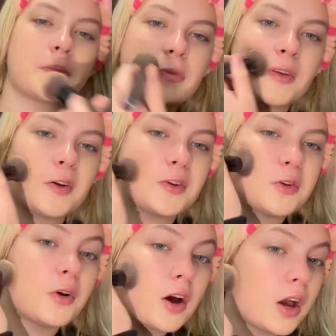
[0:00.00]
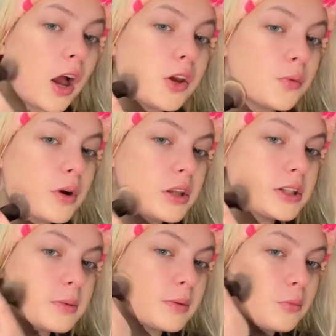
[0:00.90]
You want it to
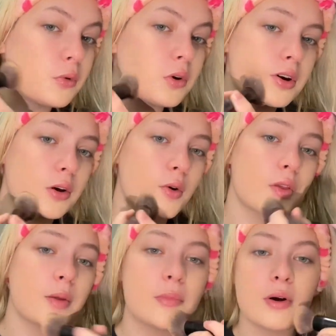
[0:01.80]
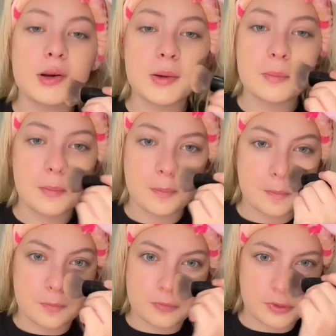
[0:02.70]
be more on the bottom
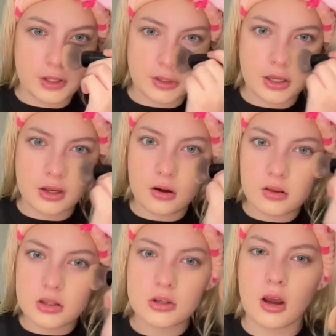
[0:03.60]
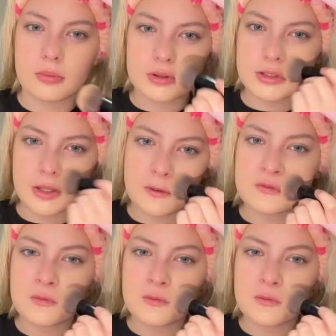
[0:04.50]
than like on the top and stuff.